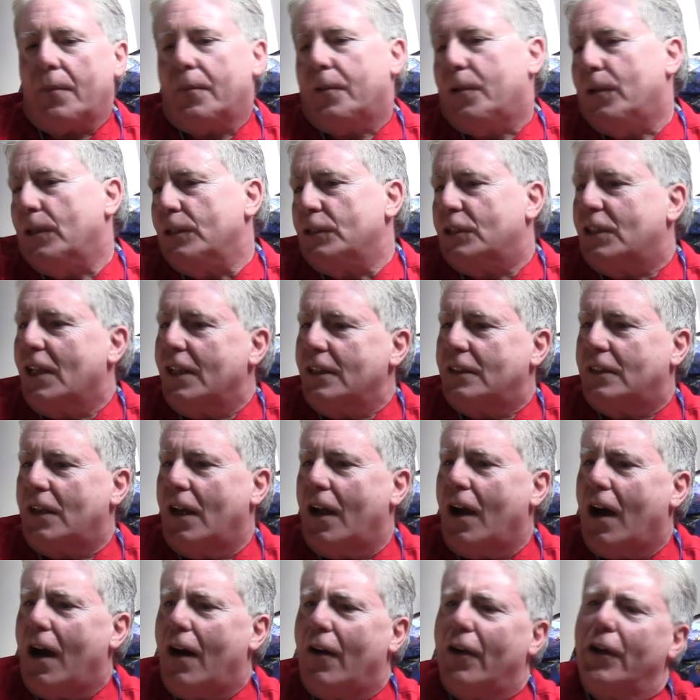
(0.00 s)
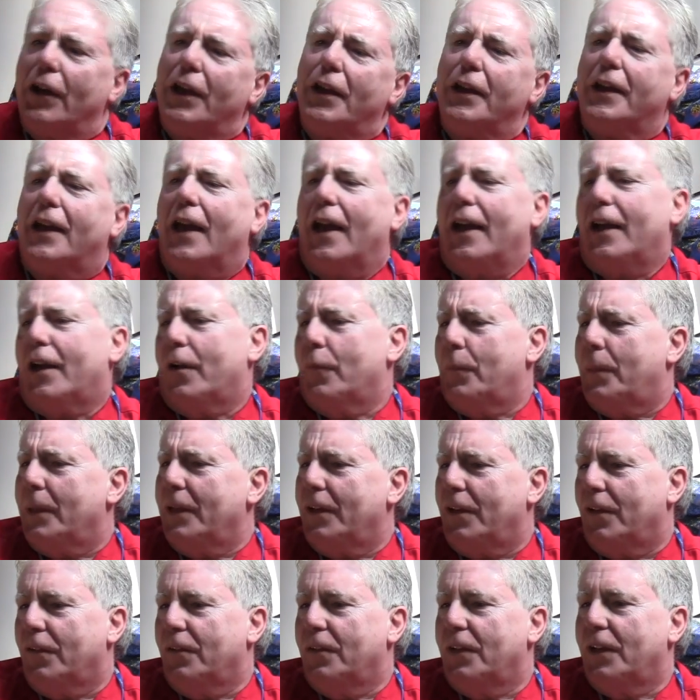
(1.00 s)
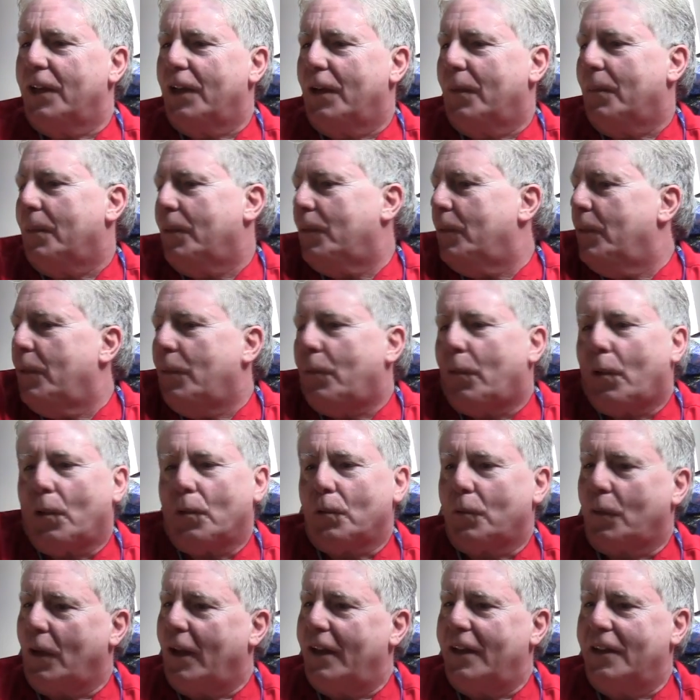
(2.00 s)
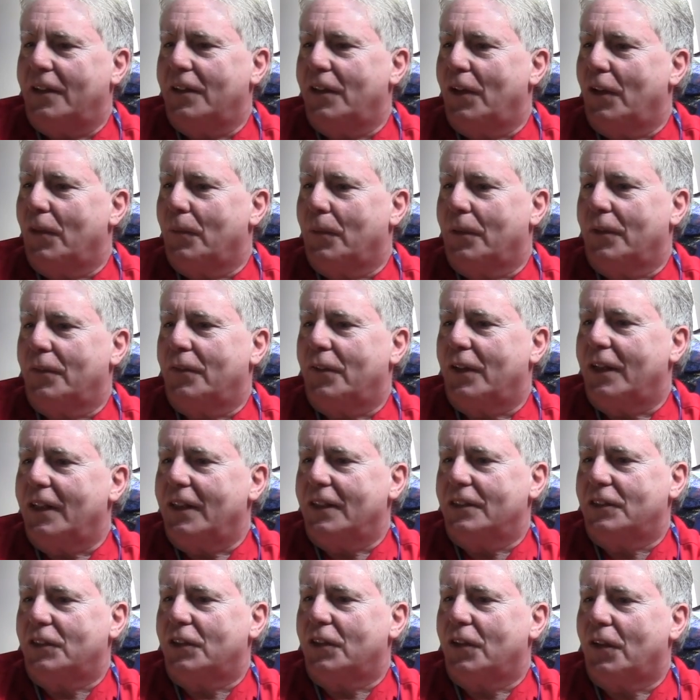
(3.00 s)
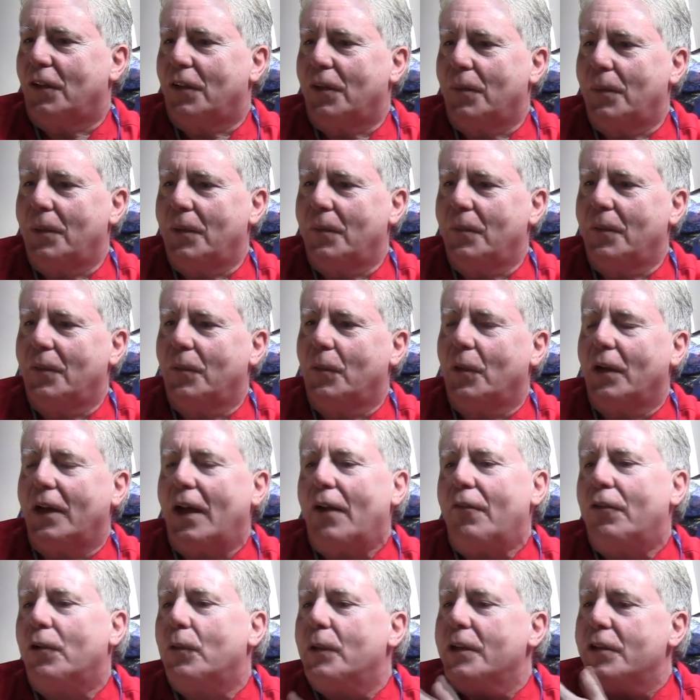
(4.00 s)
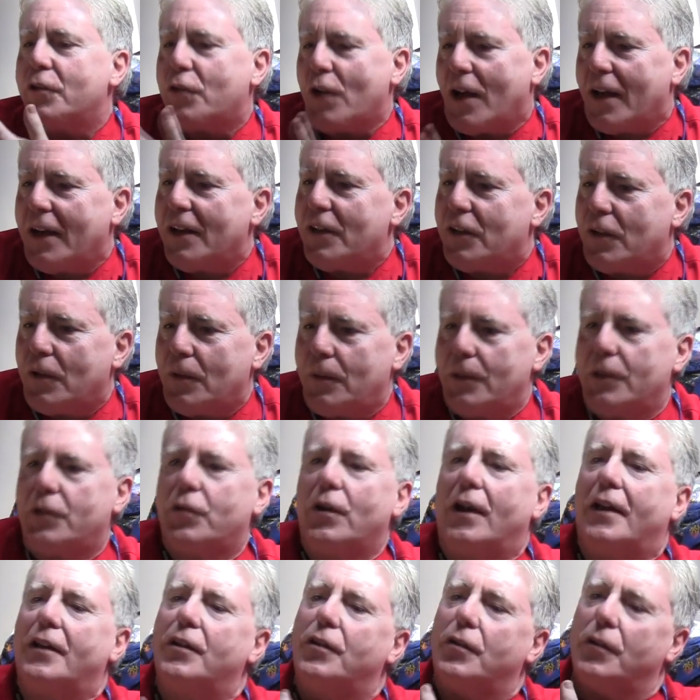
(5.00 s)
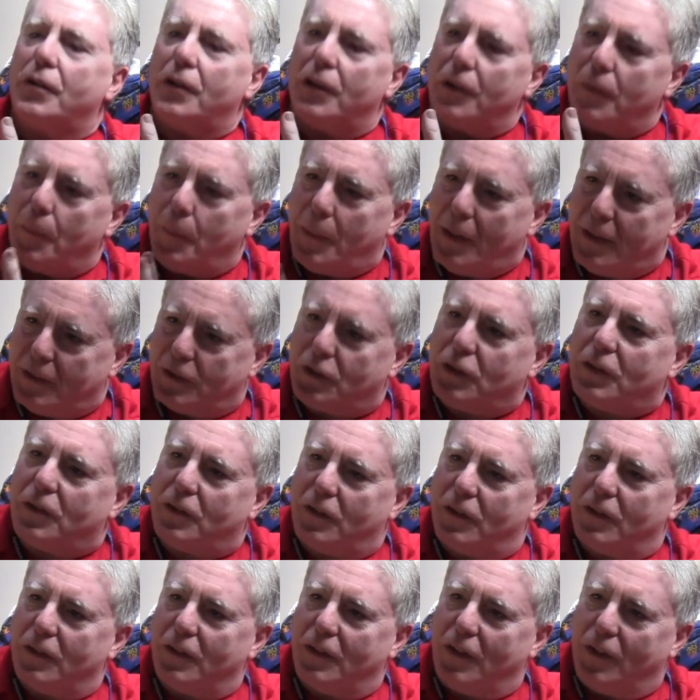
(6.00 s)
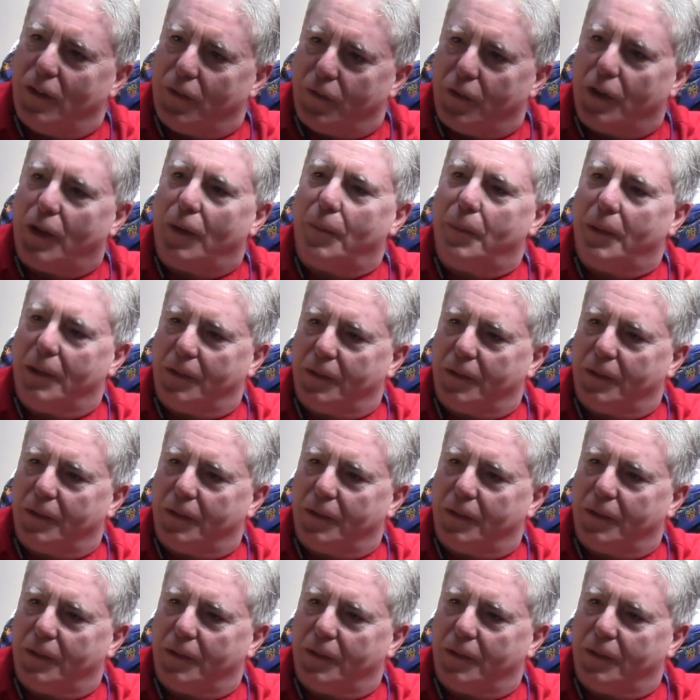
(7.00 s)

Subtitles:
Of course, they say, oh, he can't compete over there, but we rolled right in there and went fast, whatever we try to do to the best of our ability.